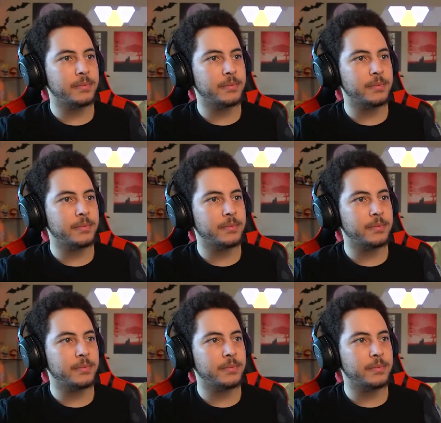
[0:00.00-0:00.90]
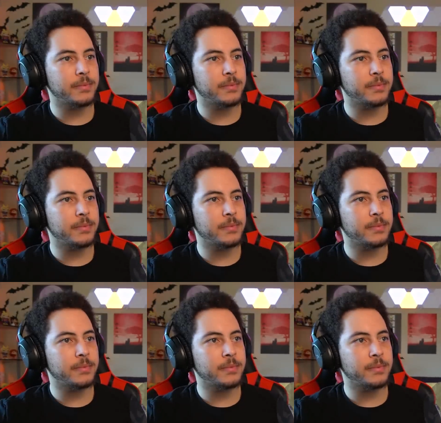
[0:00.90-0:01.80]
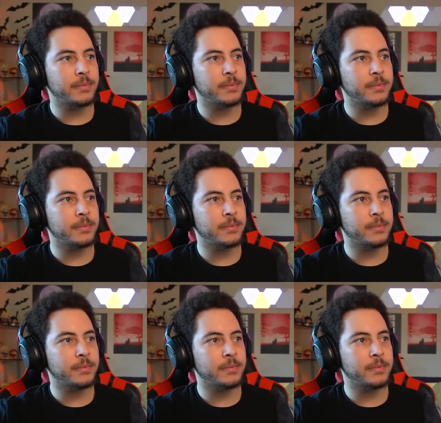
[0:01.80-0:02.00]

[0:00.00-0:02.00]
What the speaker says: Nobody speaks.